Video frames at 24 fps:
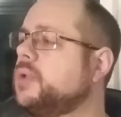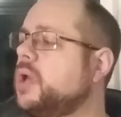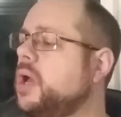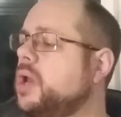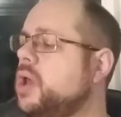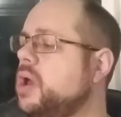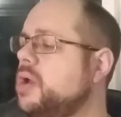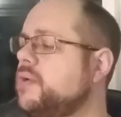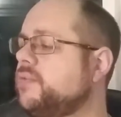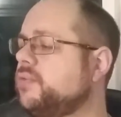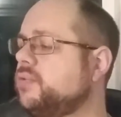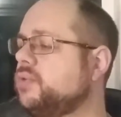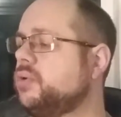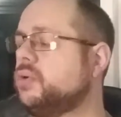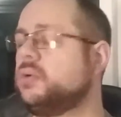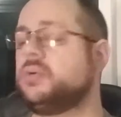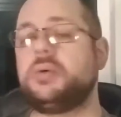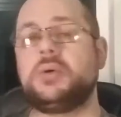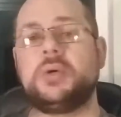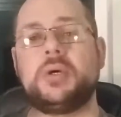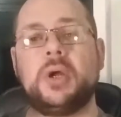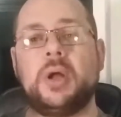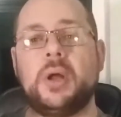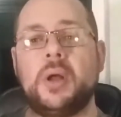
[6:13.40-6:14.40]
And
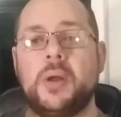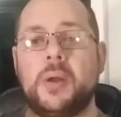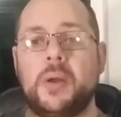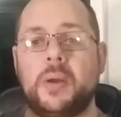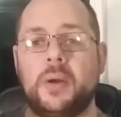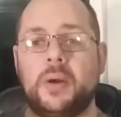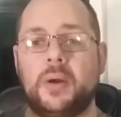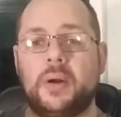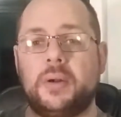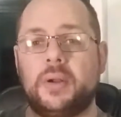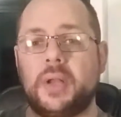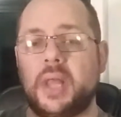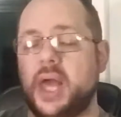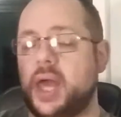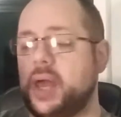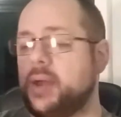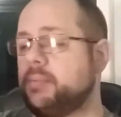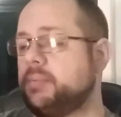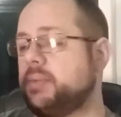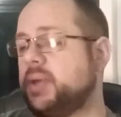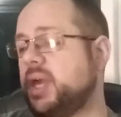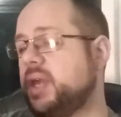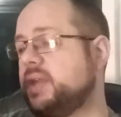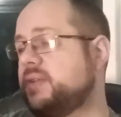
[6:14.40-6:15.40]
overall,
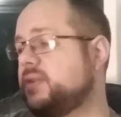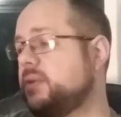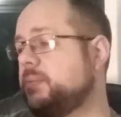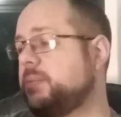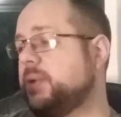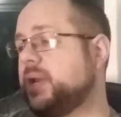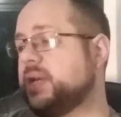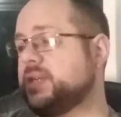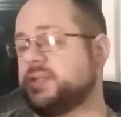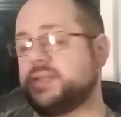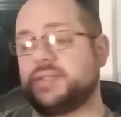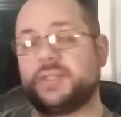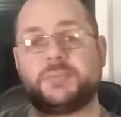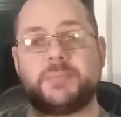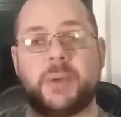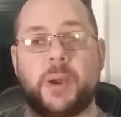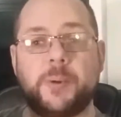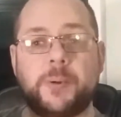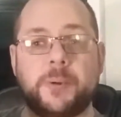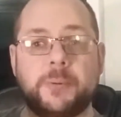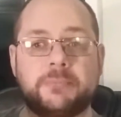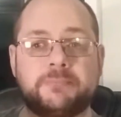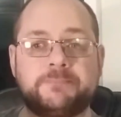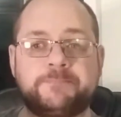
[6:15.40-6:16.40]
it's a pleasant
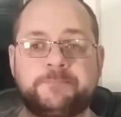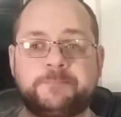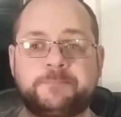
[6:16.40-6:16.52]
smoke.